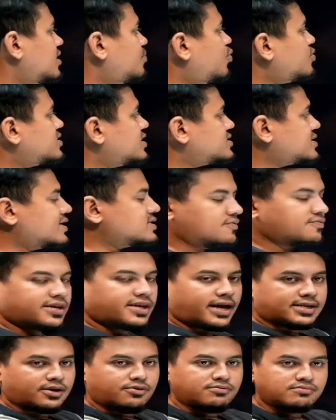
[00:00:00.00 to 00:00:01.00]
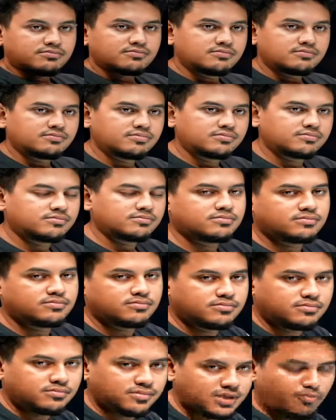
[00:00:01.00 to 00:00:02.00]
The more the size of the cation,
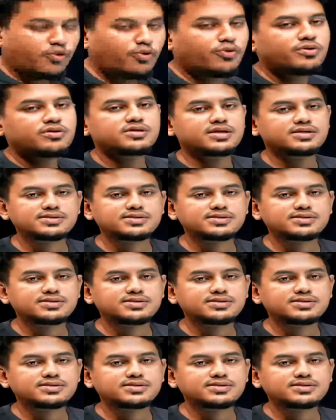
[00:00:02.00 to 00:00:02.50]
the